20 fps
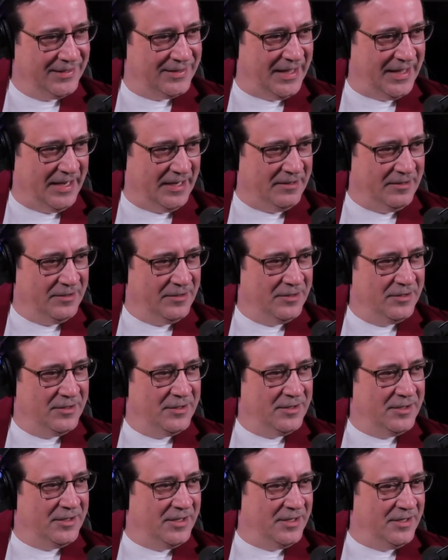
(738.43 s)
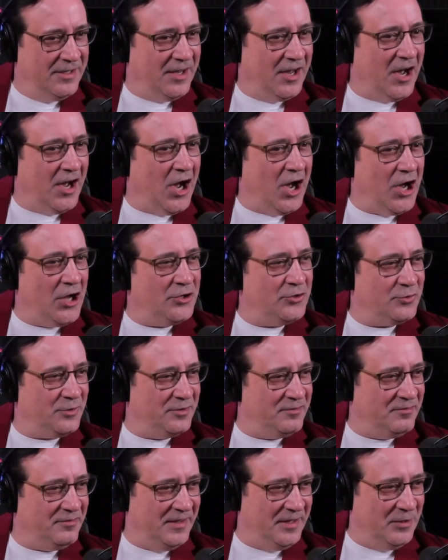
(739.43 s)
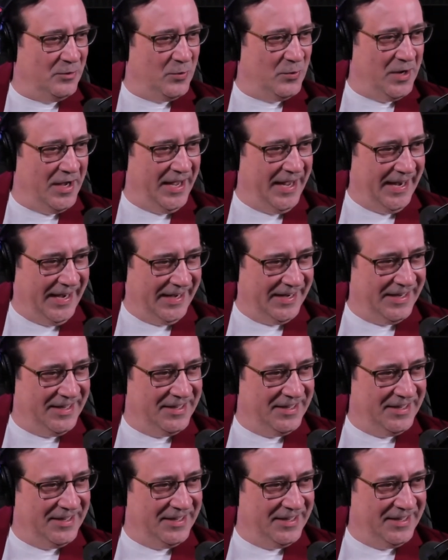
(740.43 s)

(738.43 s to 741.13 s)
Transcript: like oh yeah, a hundred feet away?